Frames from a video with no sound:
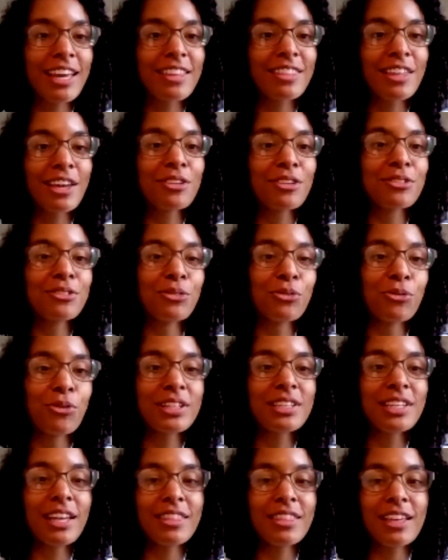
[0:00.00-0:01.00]
And then
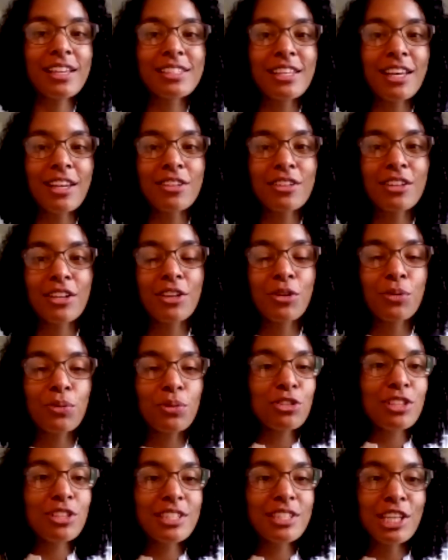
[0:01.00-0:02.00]
one day they said,
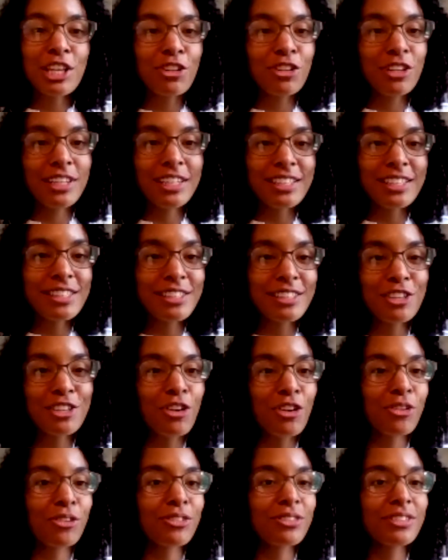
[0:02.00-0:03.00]
"We're just curious, you
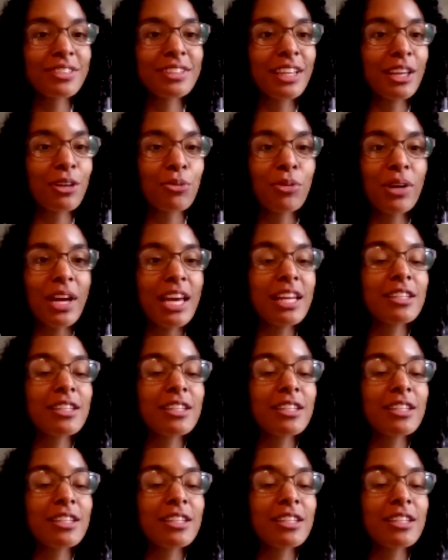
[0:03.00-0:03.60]
know, like what?"